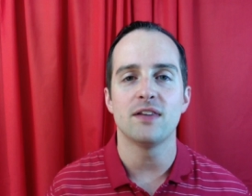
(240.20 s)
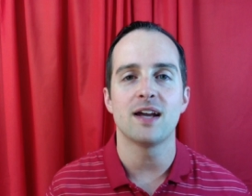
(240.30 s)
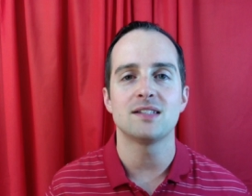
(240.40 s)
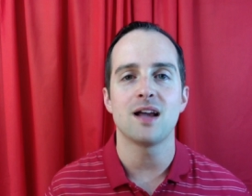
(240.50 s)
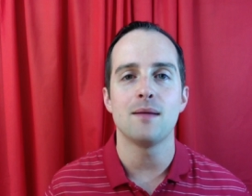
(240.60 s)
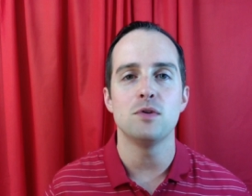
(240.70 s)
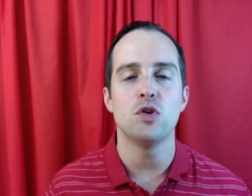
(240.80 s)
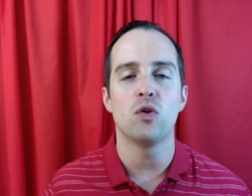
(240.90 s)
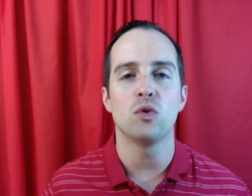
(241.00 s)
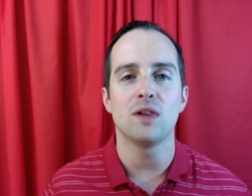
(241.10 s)
next time you
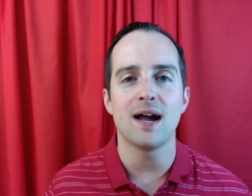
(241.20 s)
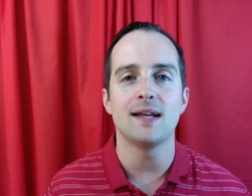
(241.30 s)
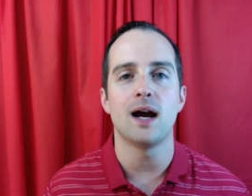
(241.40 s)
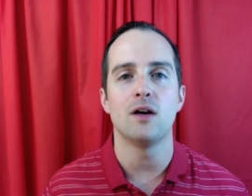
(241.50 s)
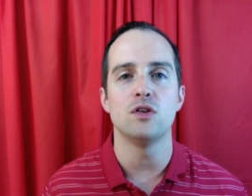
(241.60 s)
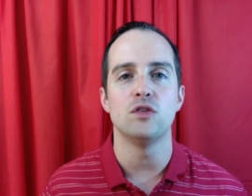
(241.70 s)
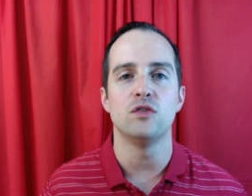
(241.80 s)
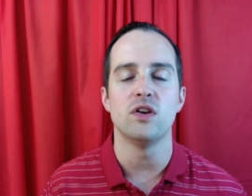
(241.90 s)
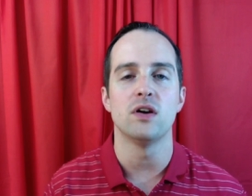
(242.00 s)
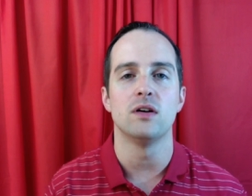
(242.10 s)
don't like how you
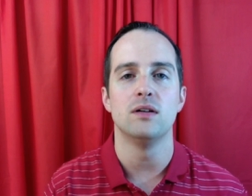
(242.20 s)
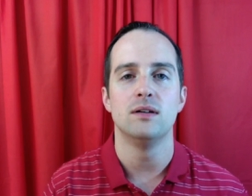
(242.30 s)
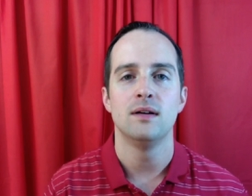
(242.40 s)
feel.